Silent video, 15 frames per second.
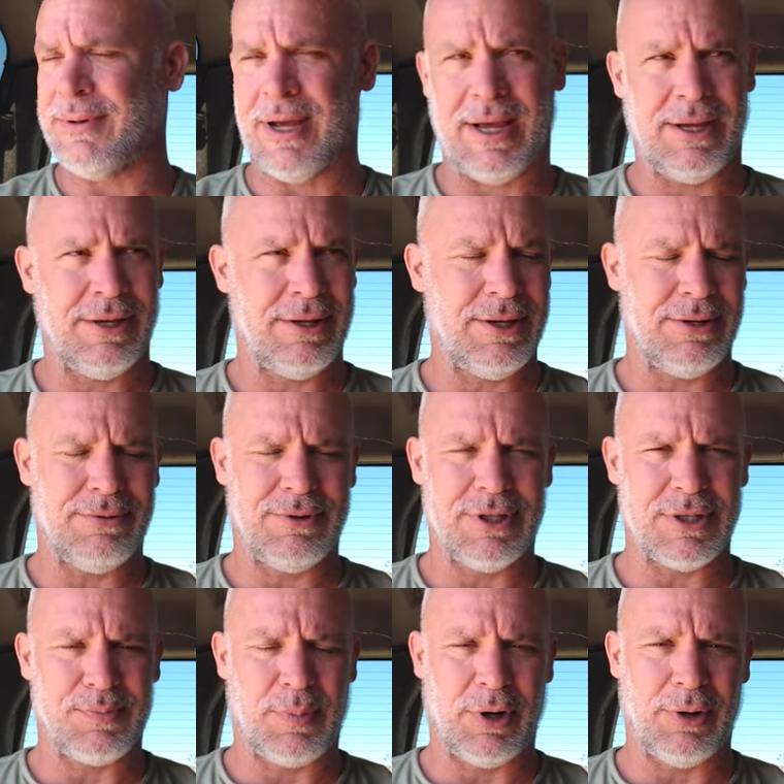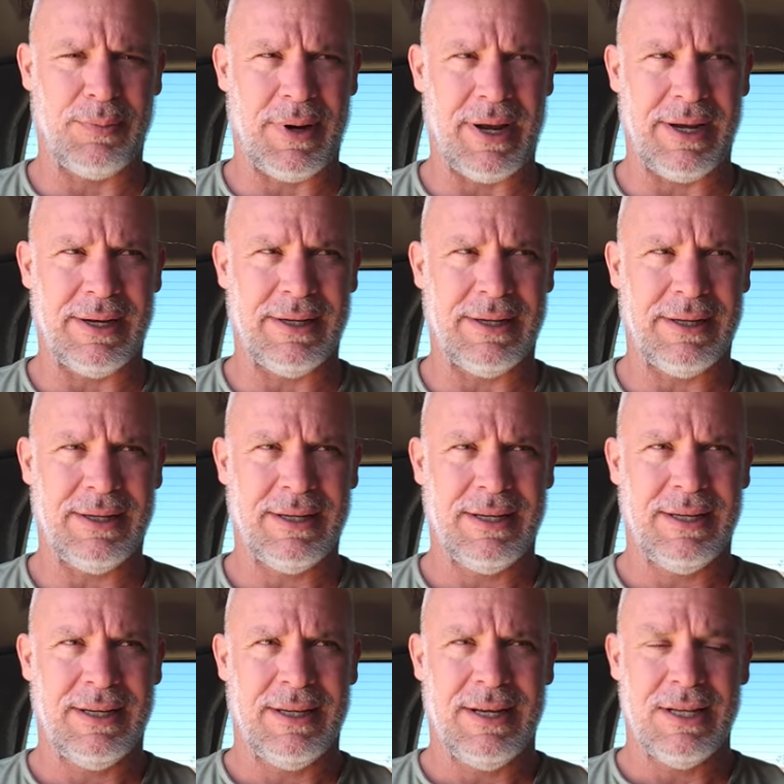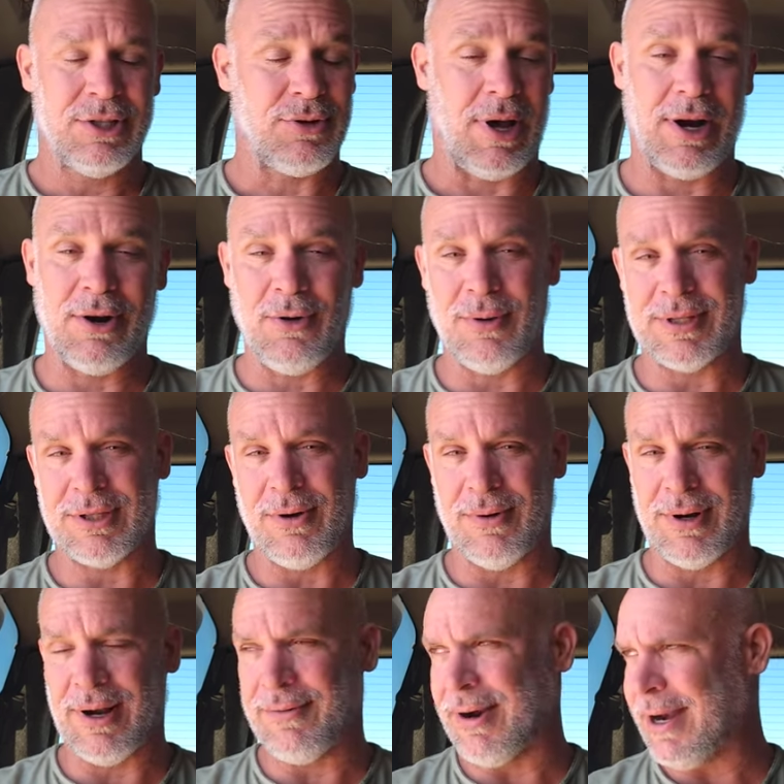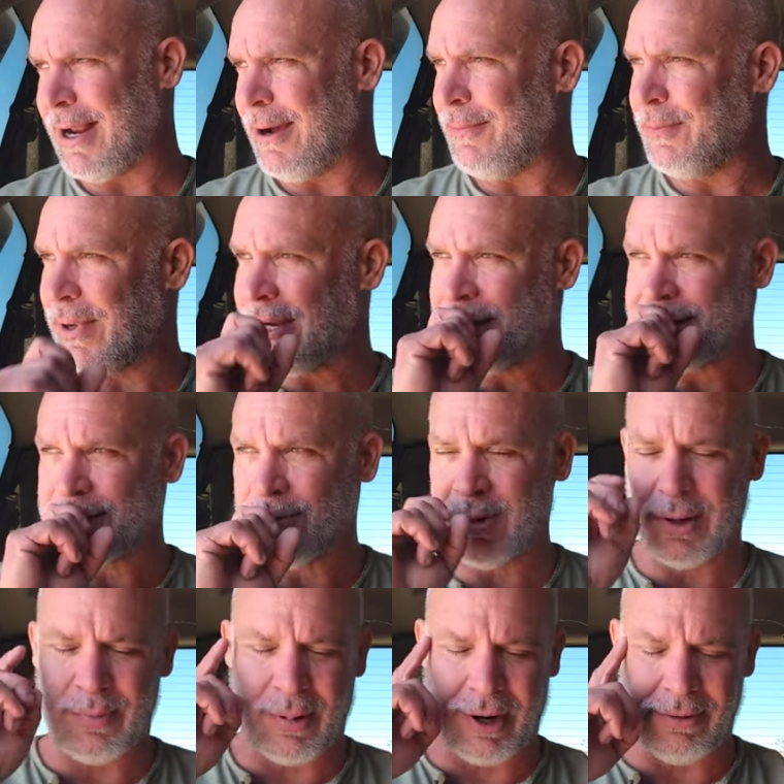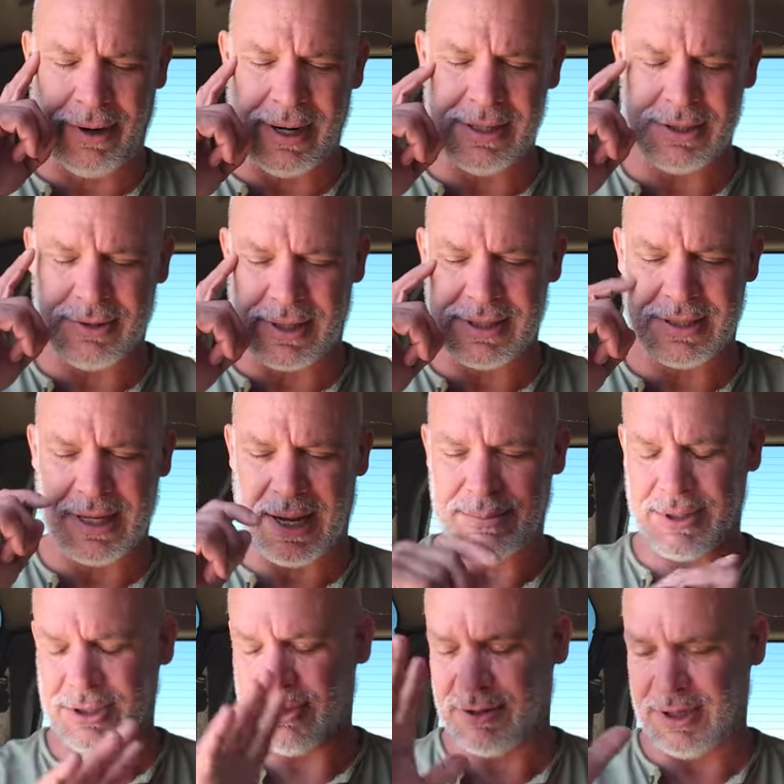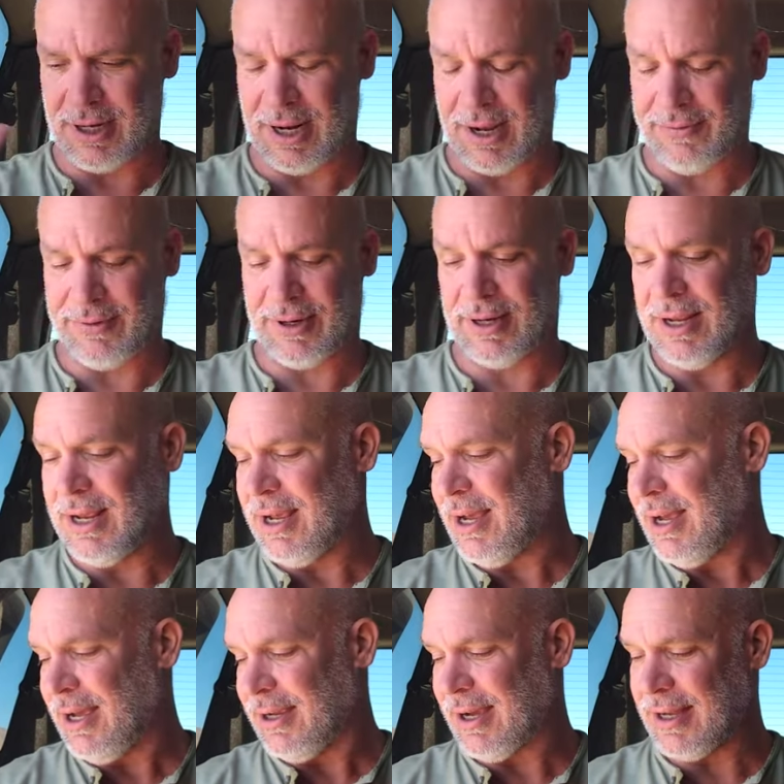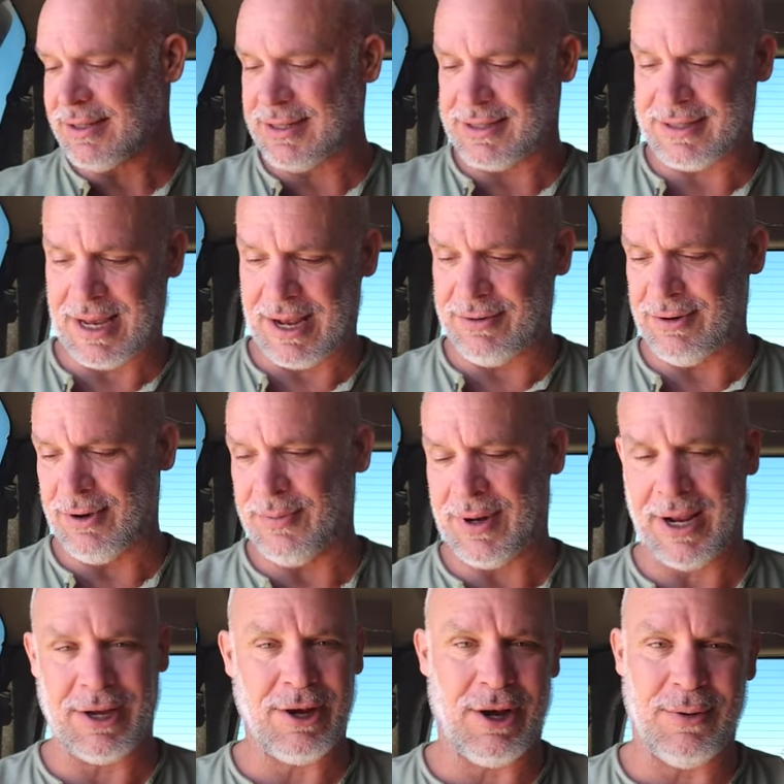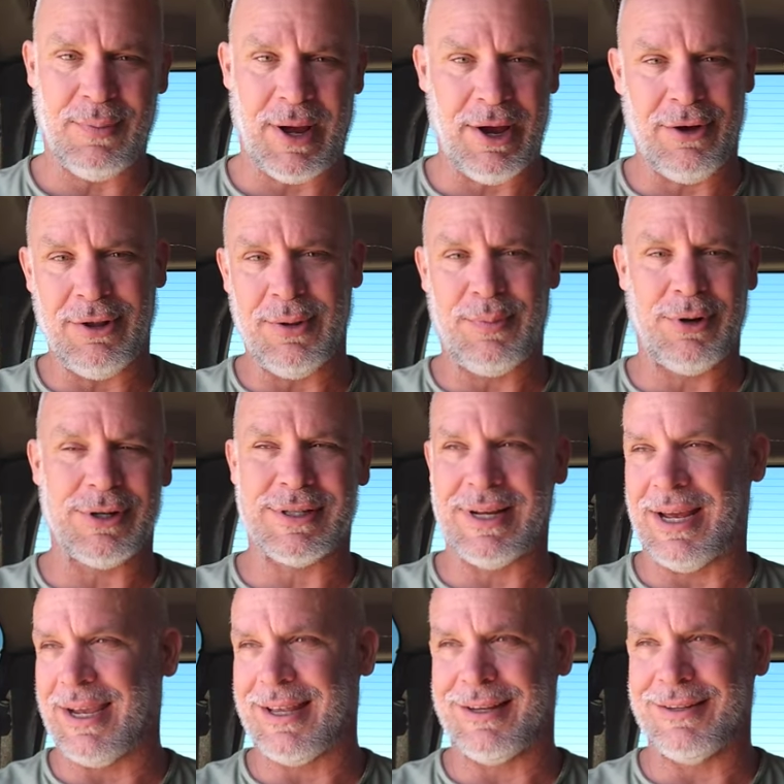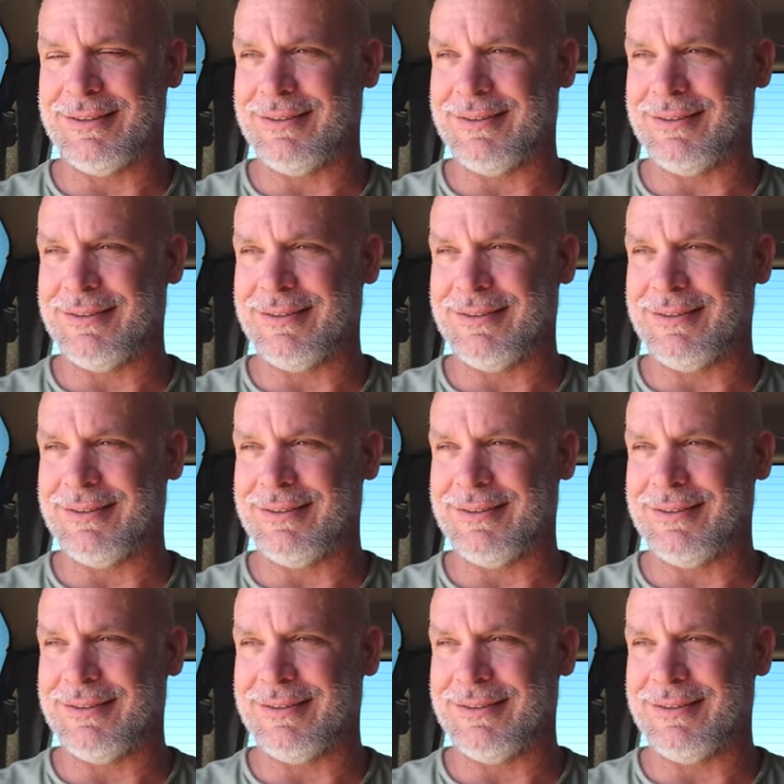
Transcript: and it just burned my... So I don't know what's going on right now, but here's the weird part, right? So I stopped it, turned it off, and got to the side road, and I called my only person I